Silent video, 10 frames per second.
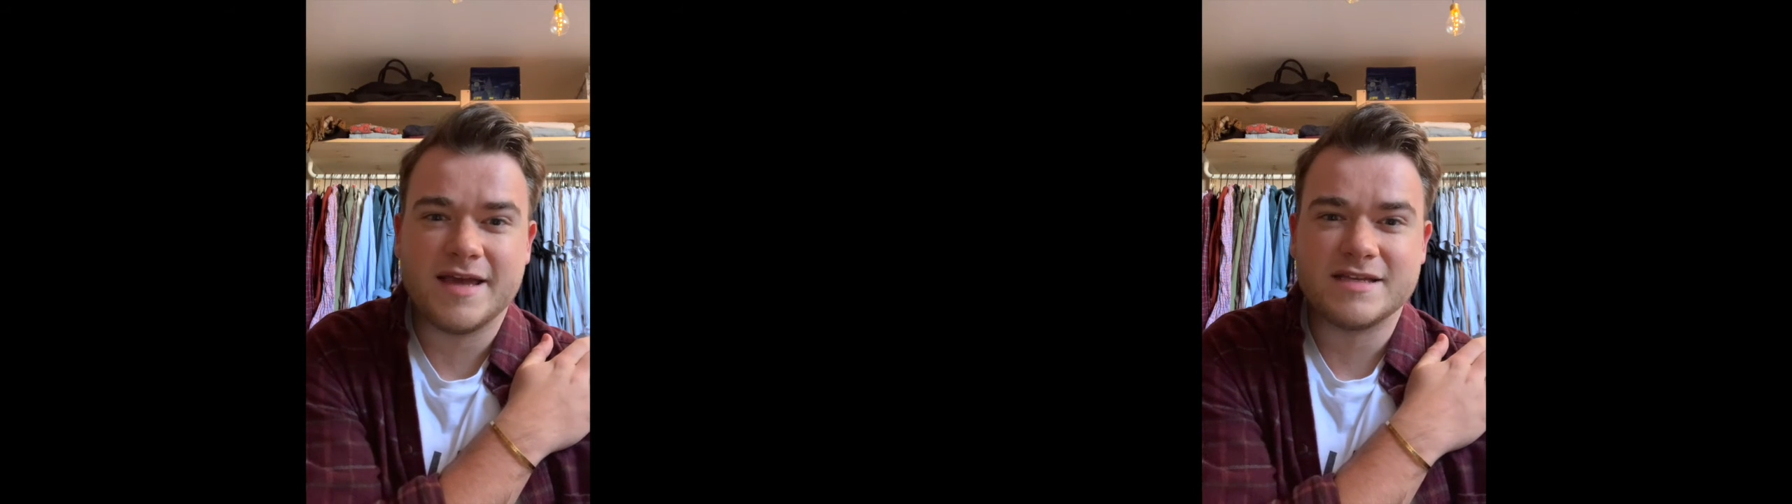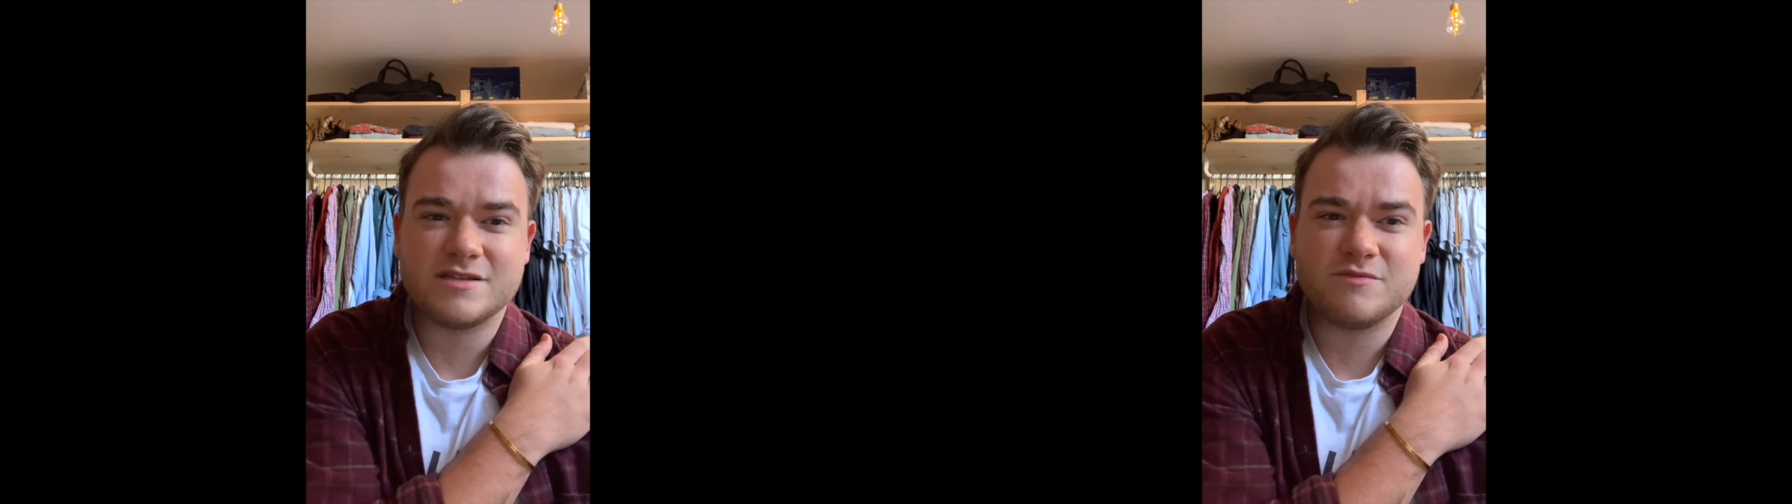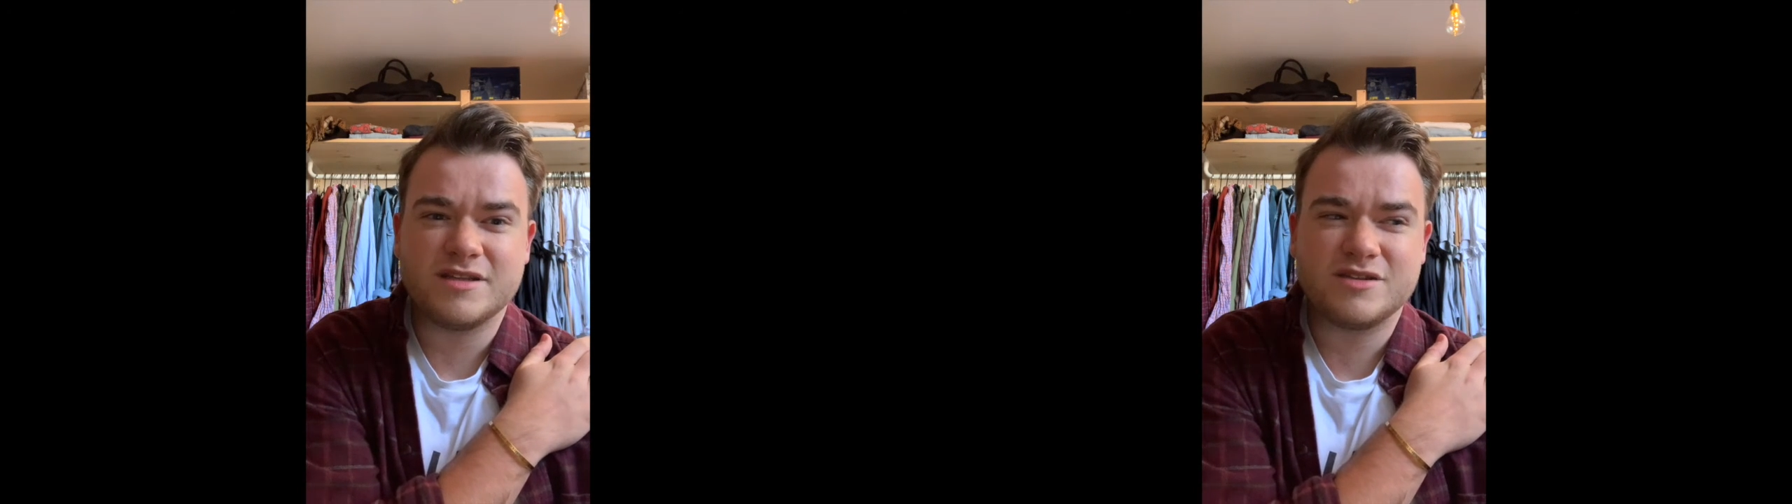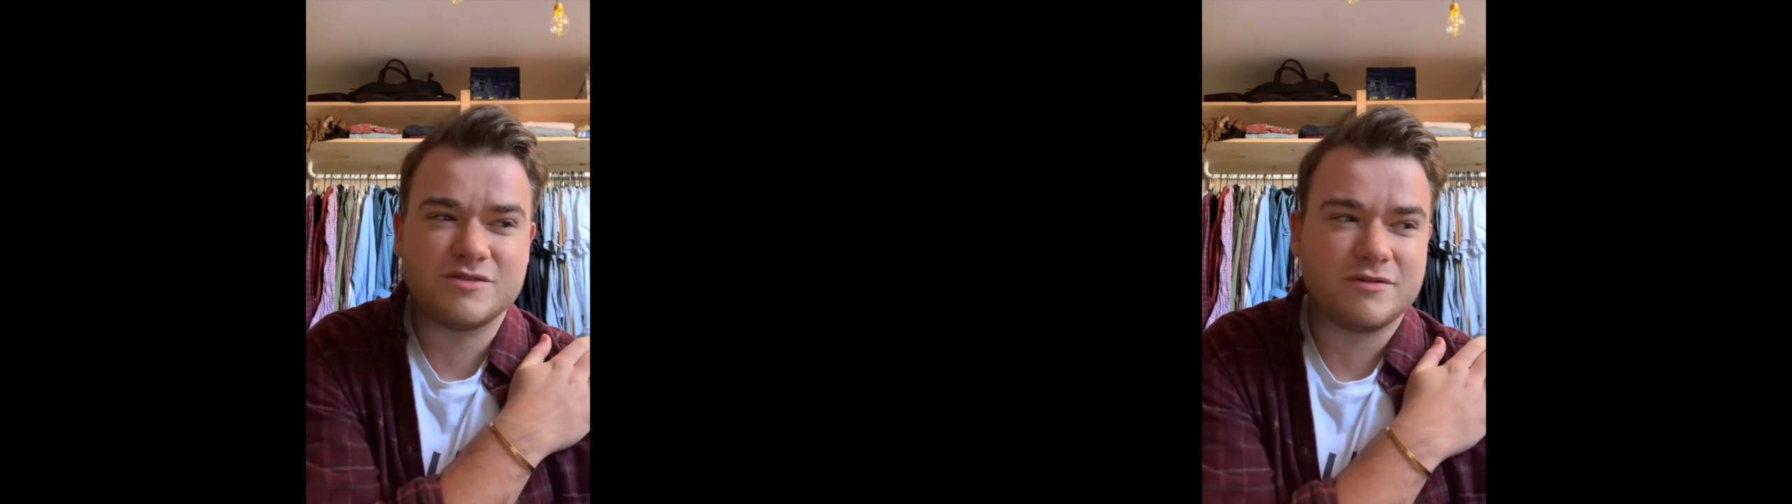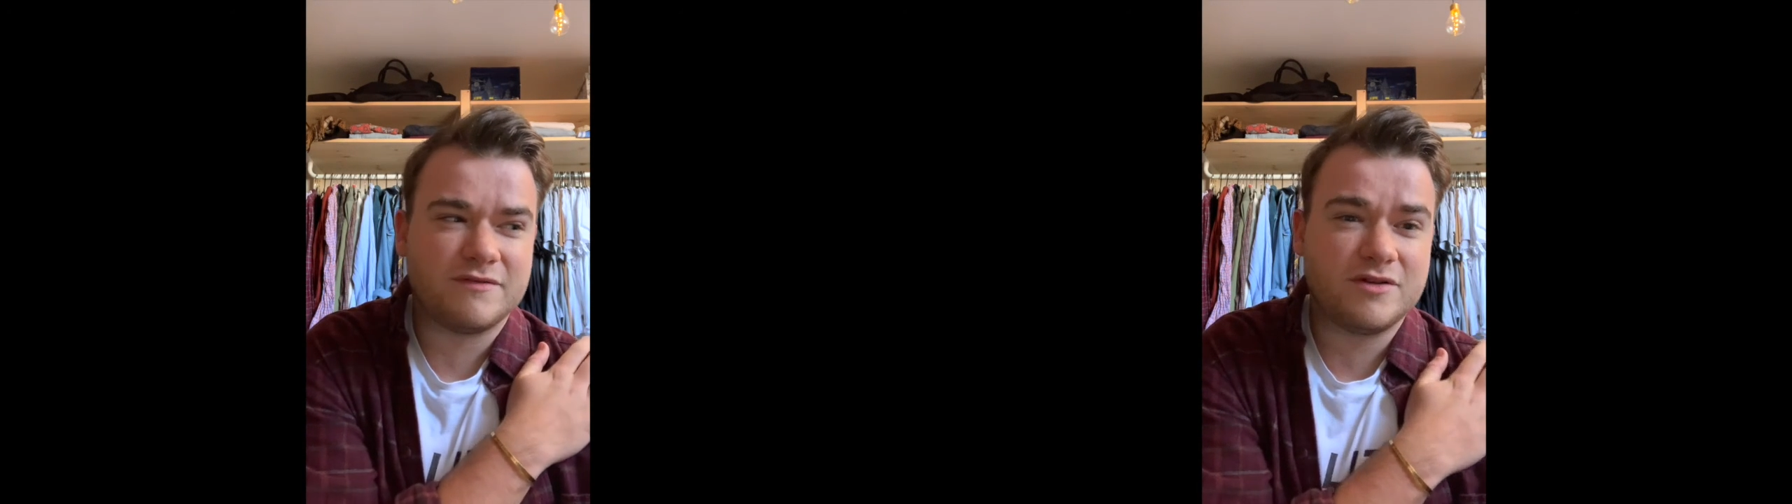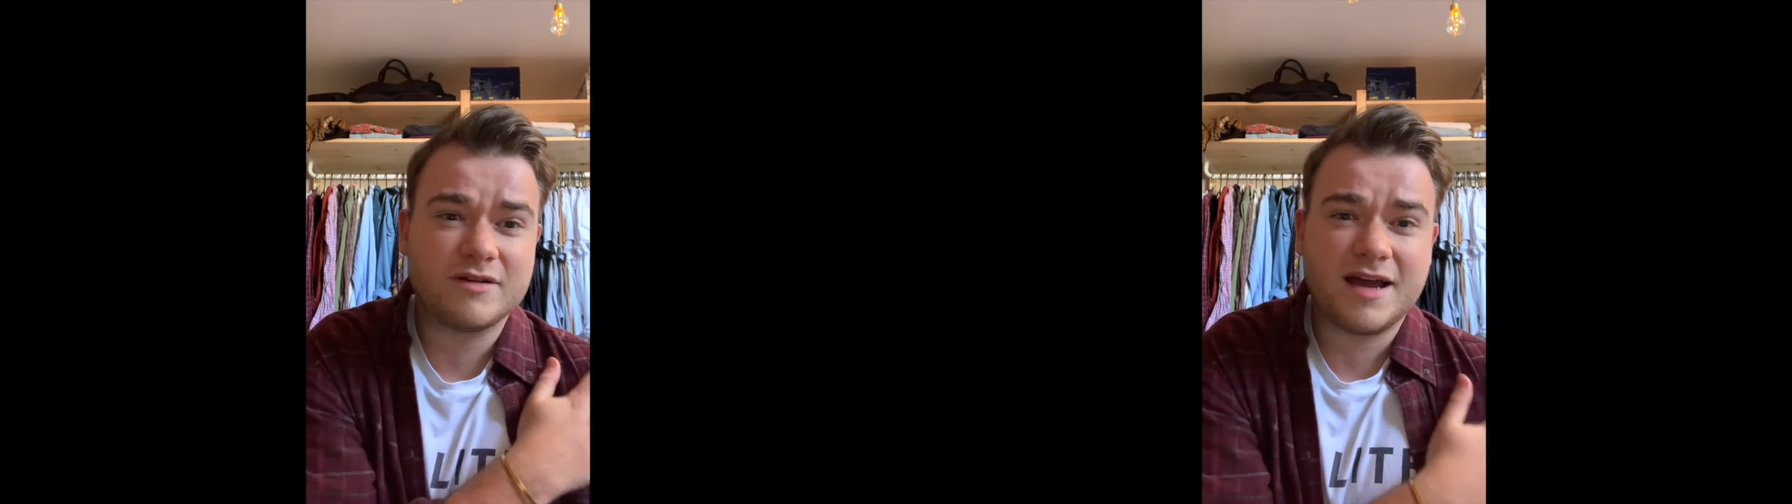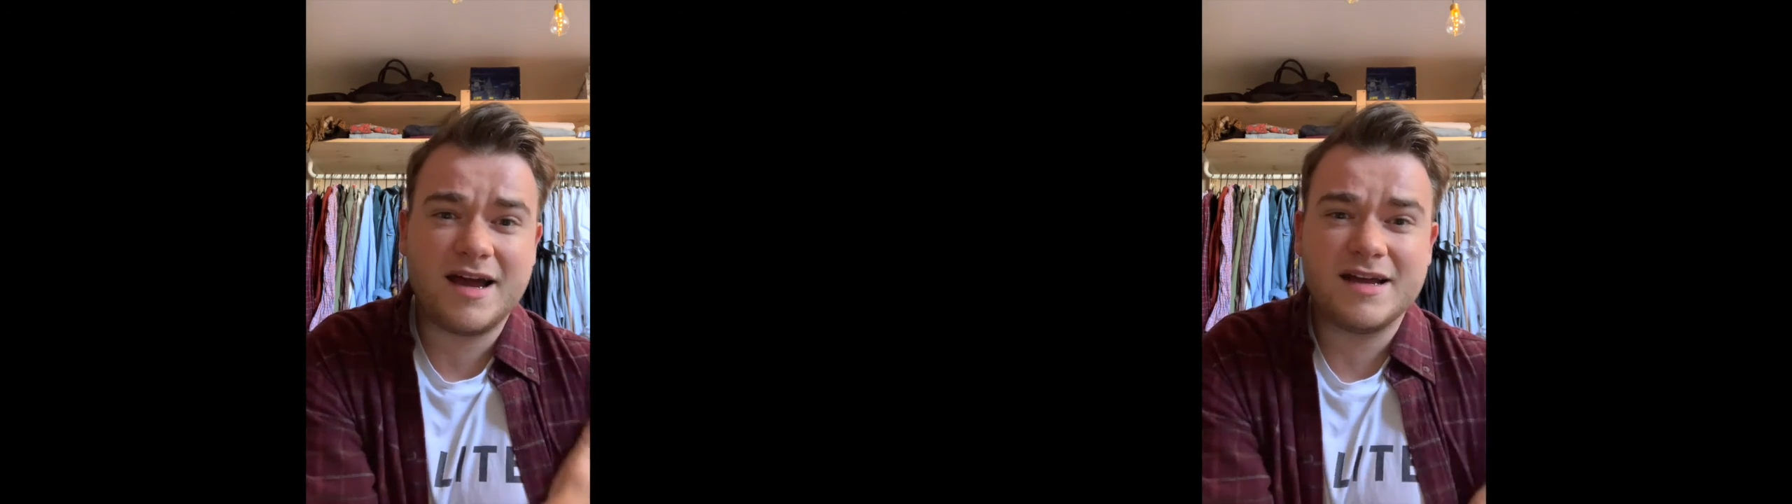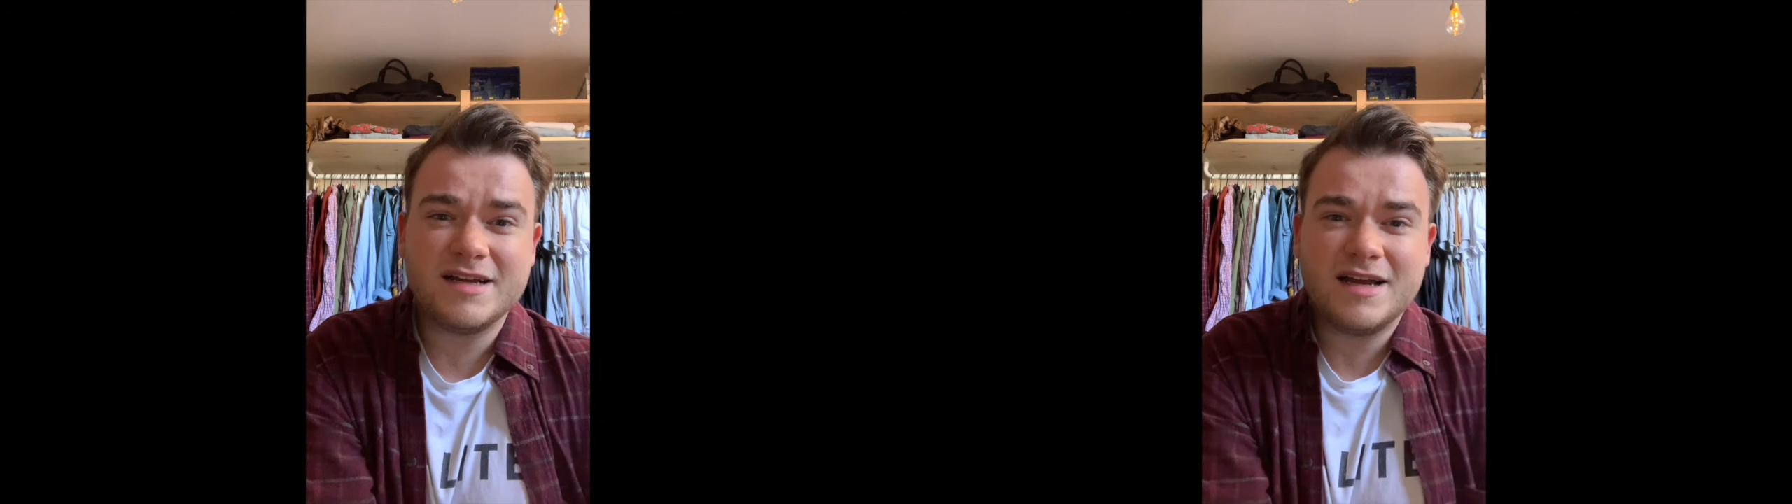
is something to sort of look at.